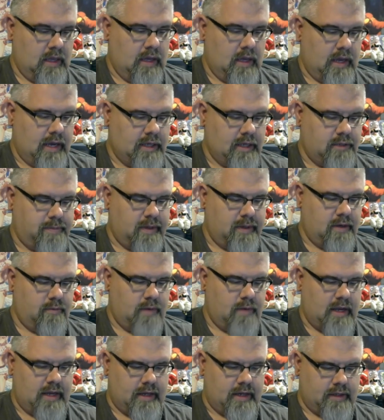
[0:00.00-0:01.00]
HP
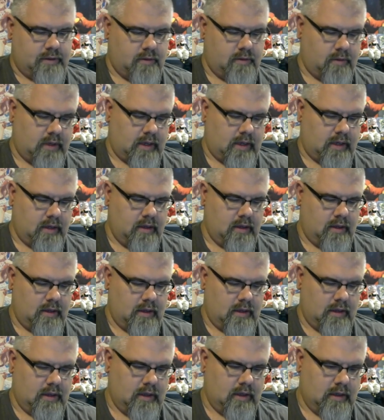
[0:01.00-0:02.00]
res, okay.
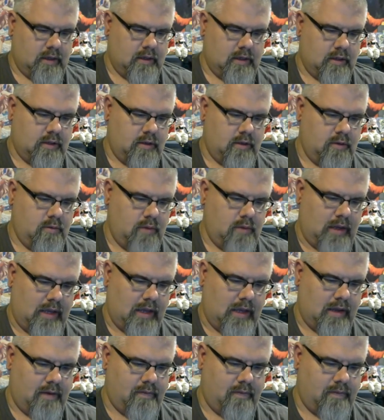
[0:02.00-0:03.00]
And you
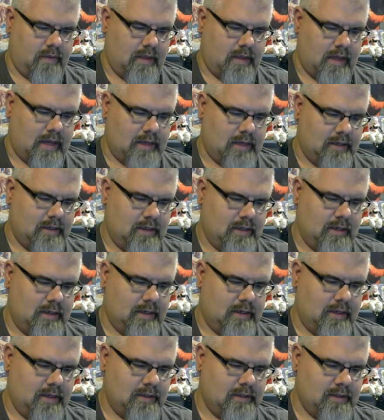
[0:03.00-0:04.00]
have that
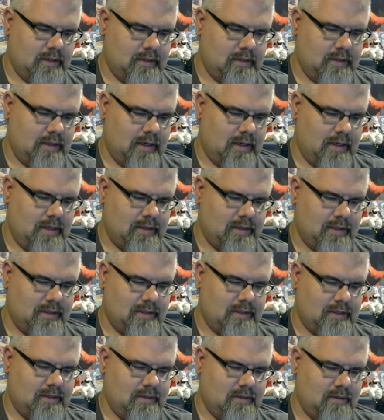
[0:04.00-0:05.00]
delicious
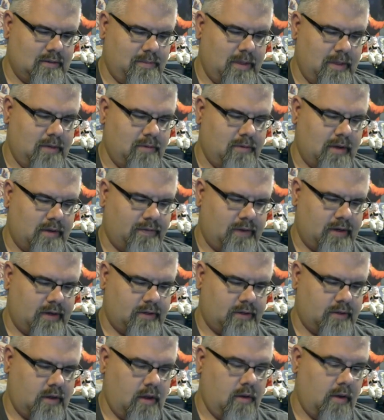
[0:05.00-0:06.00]
speed res
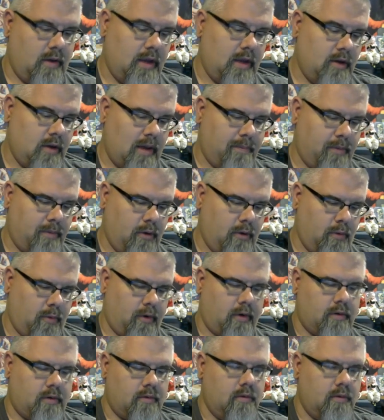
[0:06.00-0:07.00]
finish. Oh, and you got
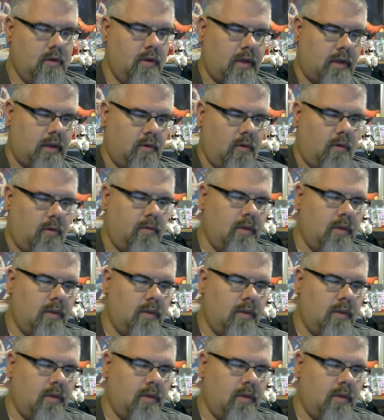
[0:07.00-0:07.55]
bulwark. Oh, cool.